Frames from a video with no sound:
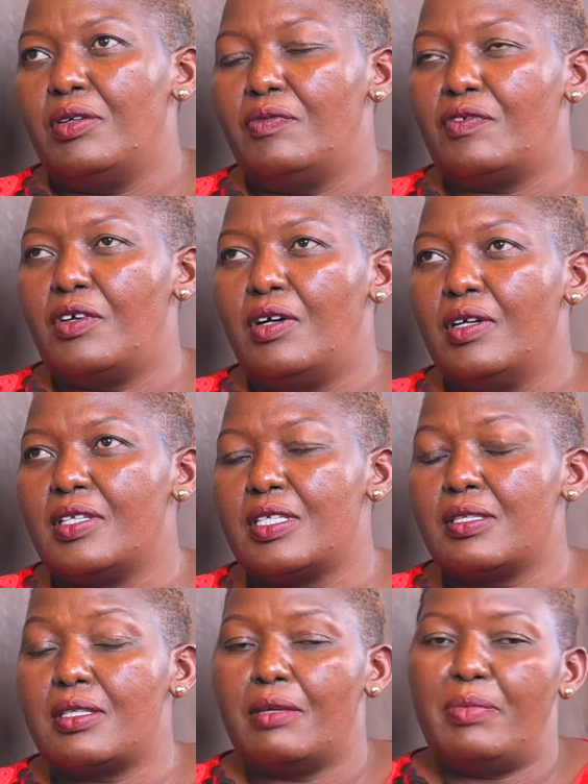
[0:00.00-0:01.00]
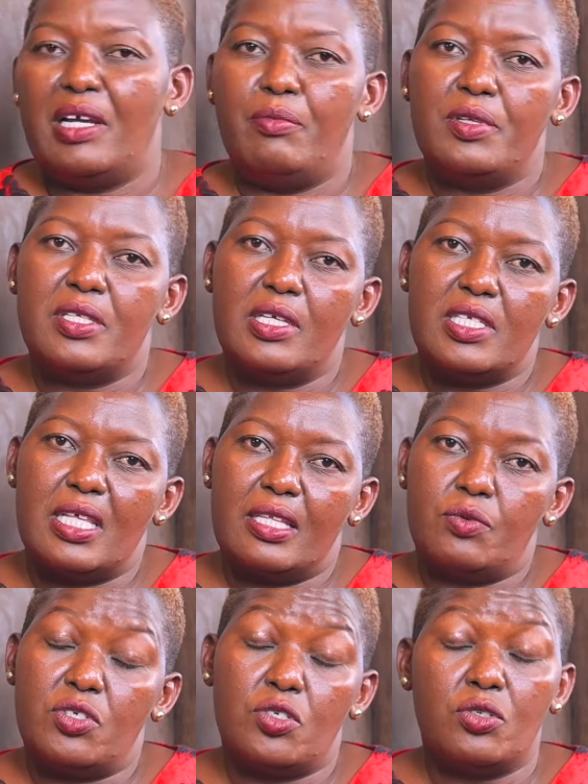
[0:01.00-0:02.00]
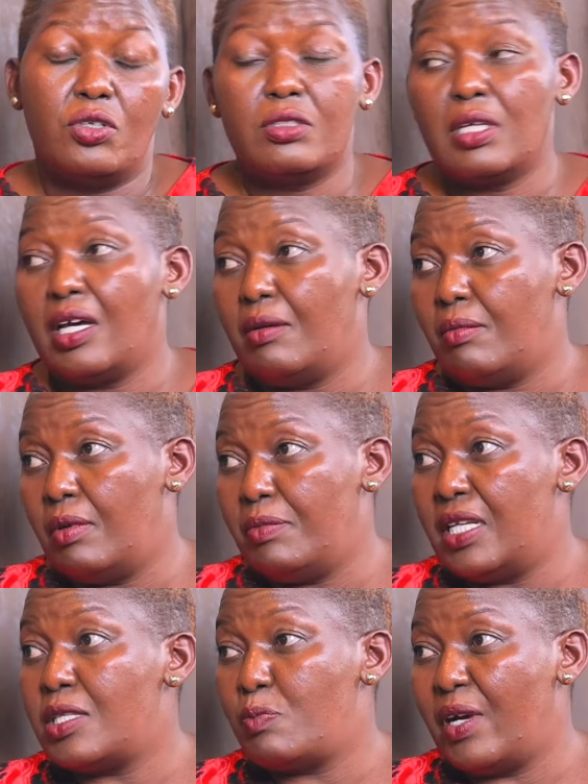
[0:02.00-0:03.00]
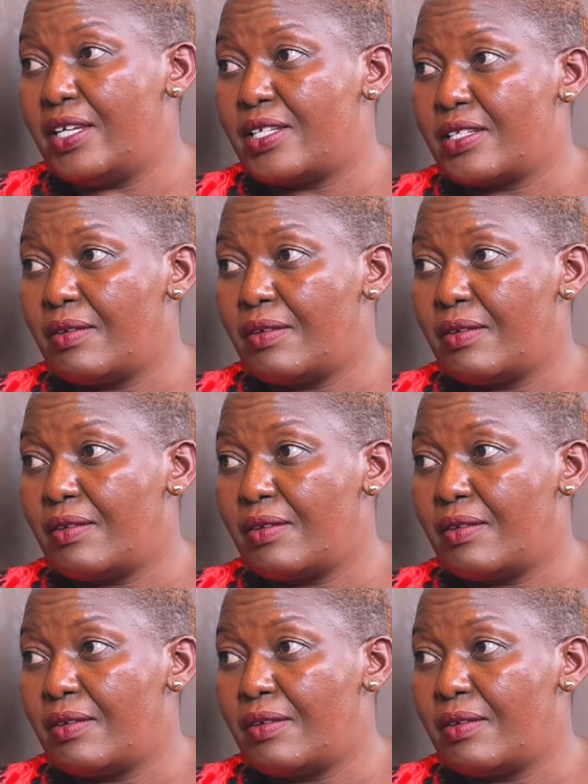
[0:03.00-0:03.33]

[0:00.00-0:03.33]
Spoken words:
Of course, the Bible says that we should not despise